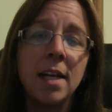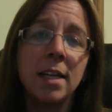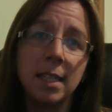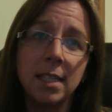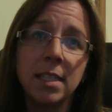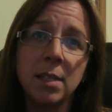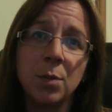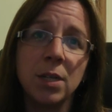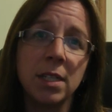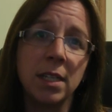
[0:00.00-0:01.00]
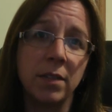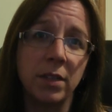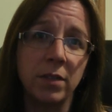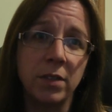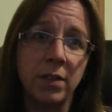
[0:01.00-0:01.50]
linked to the present level
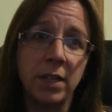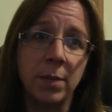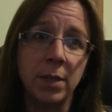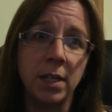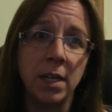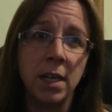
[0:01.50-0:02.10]
of development,